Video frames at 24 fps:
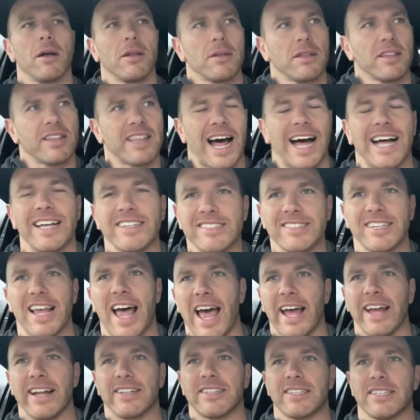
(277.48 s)
That
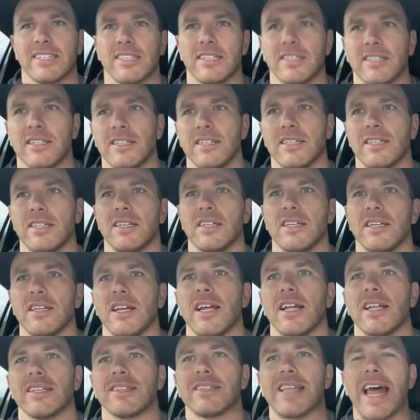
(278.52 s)
said,
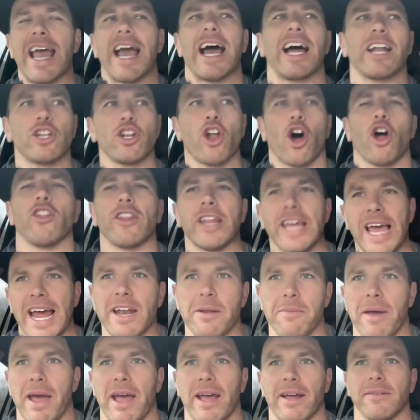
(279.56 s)
they are not the
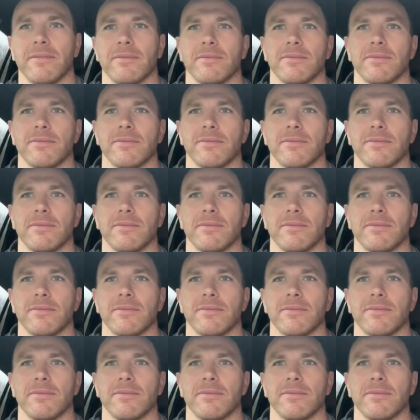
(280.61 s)
enemy.